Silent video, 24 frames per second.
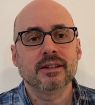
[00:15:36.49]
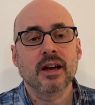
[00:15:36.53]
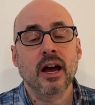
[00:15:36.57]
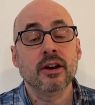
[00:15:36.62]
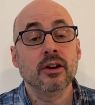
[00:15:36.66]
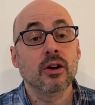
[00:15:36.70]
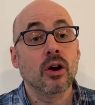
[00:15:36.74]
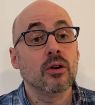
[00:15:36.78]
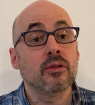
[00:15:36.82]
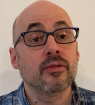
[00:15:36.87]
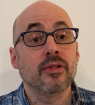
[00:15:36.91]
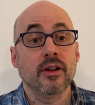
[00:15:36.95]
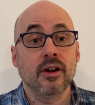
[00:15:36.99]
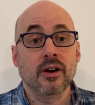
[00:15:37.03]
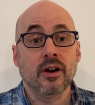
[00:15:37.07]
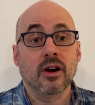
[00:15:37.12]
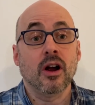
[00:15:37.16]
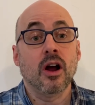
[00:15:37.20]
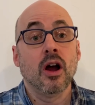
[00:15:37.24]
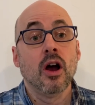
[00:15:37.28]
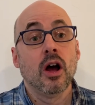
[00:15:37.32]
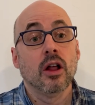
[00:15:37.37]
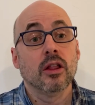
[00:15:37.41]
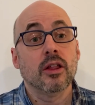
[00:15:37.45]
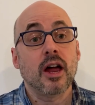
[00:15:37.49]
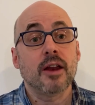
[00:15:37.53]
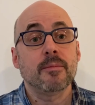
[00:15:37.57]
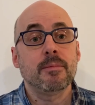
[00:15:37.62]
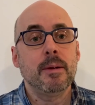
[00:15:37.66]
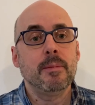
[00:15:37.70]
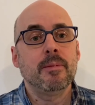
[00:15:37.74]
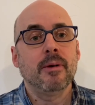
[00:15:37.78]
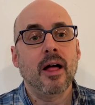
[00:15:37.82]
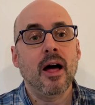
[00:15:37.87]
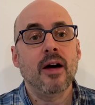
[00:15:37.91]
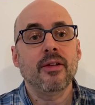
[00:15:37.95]
I know there are a lot of
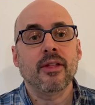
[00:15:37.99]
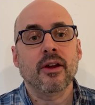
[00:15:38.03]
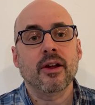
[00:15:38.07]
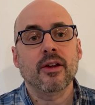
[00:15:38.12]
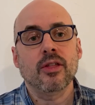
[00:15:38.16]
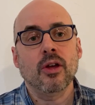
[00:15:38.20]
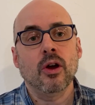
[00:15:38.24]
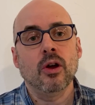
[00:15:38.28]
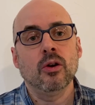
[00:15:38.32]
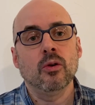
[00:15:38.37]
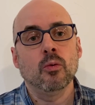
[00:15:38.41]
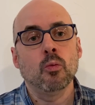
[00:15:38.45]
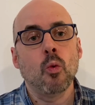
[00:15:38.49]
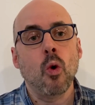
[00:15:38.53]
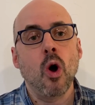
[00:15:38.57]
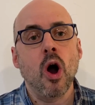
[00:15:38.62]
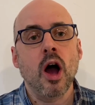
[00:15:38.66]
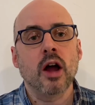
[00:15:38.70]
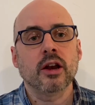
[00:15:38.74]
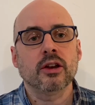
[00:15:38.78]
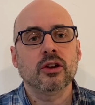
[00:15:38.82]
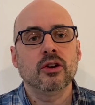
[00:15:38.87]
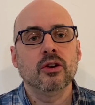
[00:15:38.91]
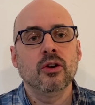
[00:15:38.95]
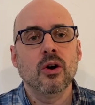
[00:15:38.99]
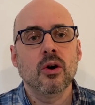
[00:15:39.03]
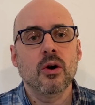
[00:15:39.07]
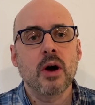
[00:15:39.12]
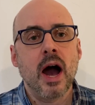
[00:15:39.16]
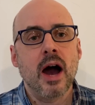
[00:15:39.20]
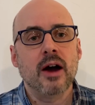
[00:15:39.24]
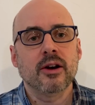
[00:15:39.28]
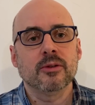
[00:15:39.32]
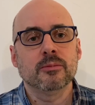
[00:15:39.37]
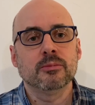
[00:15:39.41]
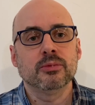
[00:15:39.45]
people out there that want to know
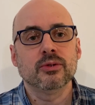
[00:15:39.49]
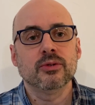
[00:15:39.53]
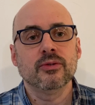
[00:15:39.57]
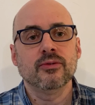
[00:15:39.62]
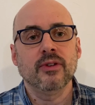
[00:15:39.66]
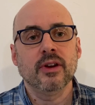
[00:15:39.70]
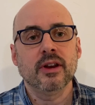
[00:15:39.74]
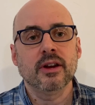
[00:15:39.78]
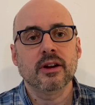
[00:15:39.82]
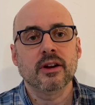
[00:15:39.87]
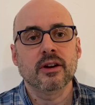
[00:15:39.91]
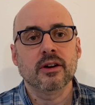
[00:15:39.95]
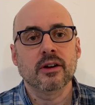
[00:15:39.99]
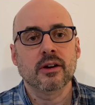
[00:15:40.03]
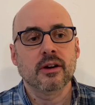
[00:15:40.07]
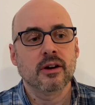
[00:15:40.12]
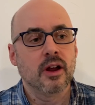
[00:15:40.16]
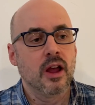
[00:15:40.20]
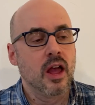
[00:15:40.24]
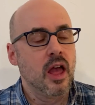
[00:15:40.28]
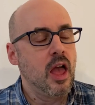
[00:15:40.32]
how to brew vinegar,